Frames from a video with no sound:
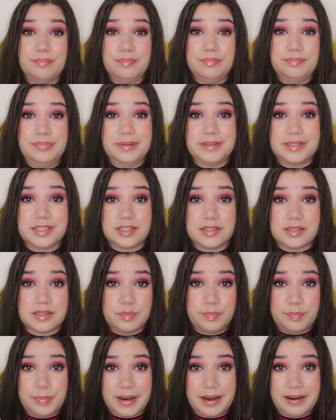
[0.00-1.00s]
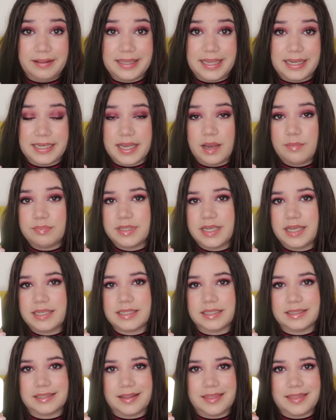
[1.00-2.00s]
there's just barely any update,
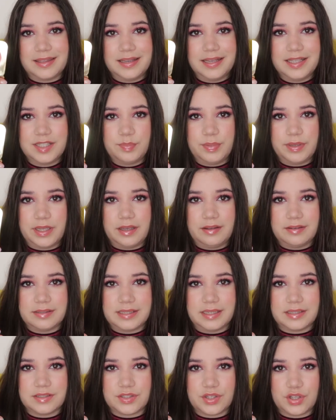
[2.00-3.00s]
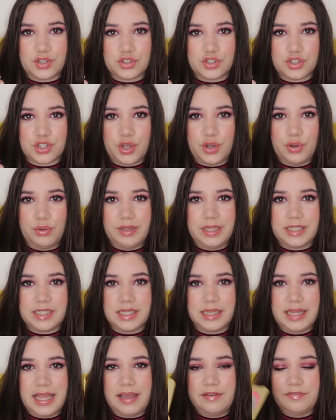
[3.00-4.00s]
and I think it's because there's so
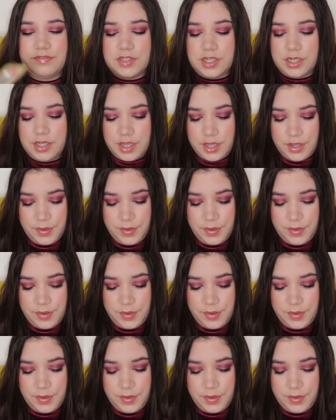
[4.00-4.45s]
little left.